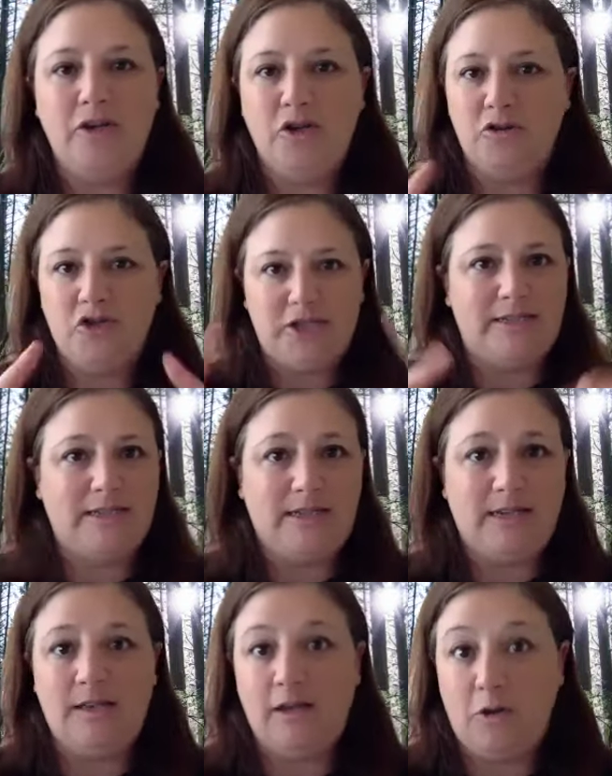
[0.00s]
you'll just
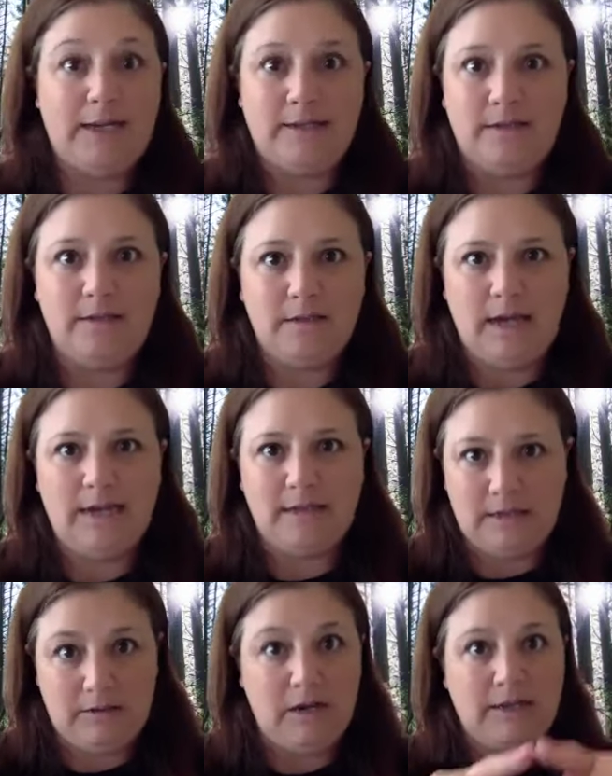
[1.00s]
see the quiz as
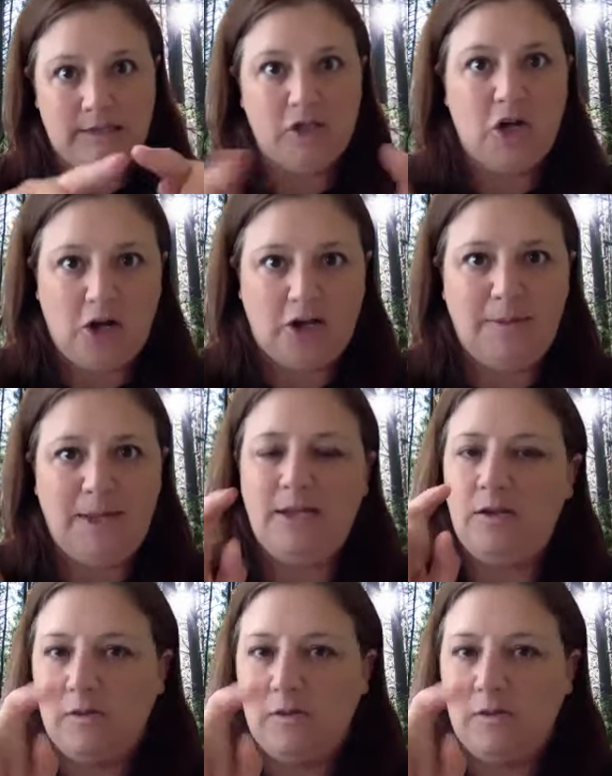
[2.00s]
a document.